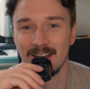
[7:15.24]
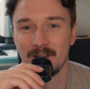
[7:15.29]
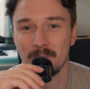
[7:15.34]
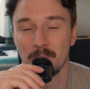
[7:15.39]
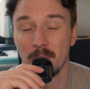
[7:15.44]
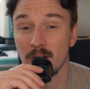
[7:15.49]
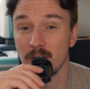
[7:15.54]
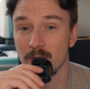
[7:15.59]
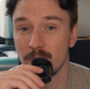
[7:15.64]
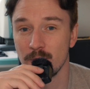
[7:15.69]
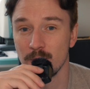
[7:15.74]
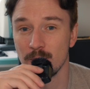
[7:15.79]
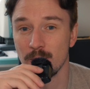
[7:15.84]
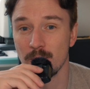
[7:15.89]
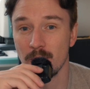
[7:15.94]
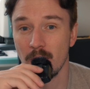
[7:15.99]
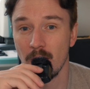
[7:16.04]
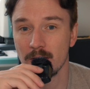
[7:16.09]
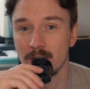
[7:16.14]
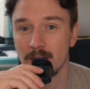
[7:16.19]
But if you do
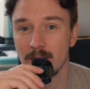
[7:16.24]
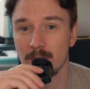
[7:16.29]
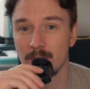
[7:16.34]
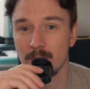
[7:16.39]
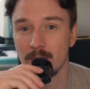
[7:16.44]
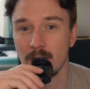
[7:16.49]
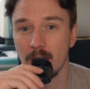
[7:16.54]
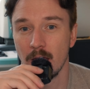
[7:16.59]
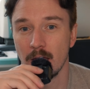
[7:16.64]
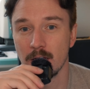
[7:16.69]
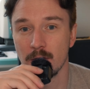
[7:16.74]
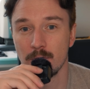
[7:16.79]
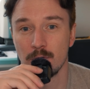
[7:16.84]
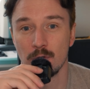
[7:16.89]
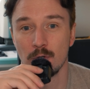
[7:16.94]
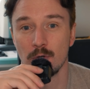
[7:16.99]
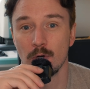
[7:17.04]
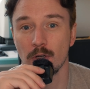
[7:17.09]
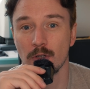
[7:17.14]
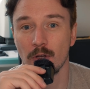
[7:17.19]
not, and if you
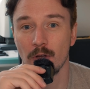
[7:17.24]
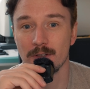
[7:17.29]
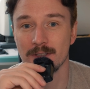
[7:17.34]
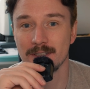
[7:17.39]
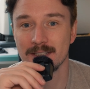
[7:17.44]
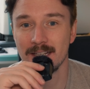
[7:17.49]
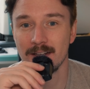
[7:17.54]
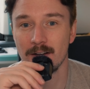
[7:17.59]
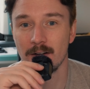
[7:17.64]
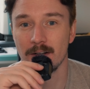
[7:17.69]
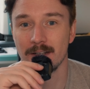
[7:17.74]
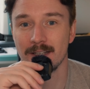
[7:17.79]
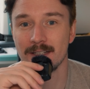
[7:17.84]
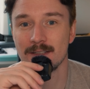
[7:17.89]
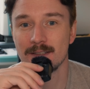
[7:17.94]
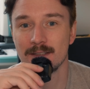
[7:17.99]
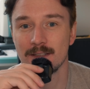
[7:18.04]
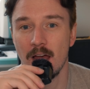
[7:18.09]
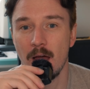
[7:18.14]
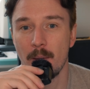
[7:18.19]
do not consider
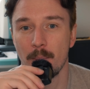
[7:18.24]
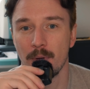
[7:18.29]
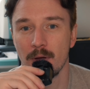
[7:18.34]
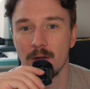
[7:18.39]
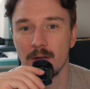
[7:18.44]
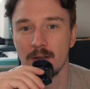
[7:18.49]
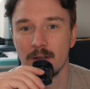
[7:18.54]
this step,